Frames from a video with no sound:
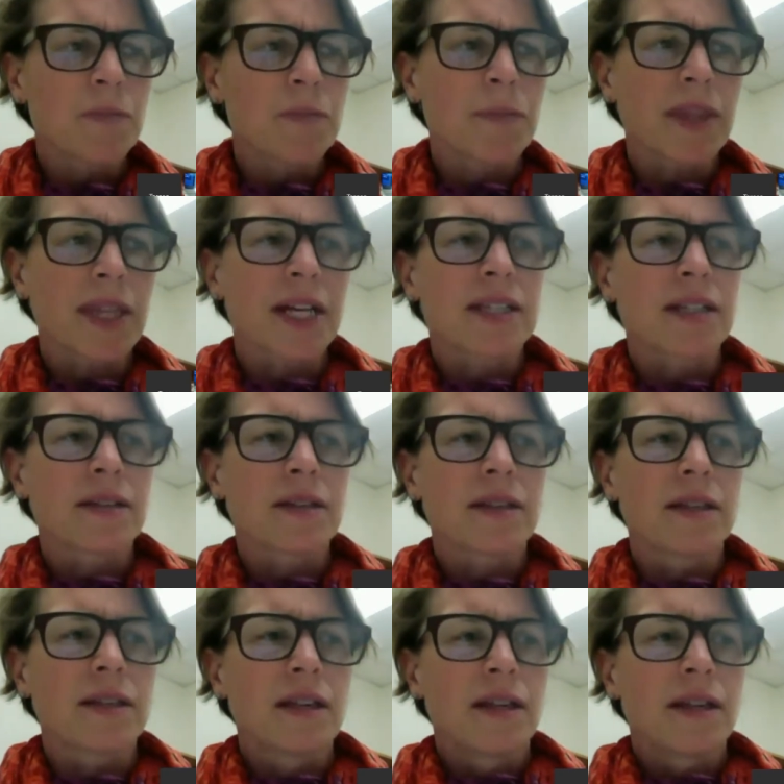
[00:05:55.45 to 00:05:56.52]
But that's
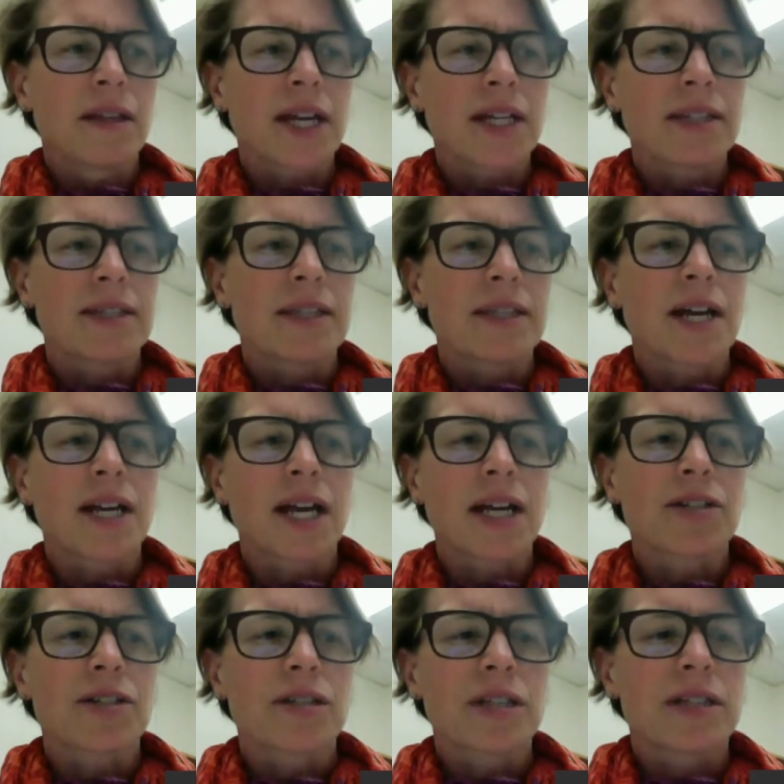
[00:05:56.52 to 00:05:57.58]
not actually,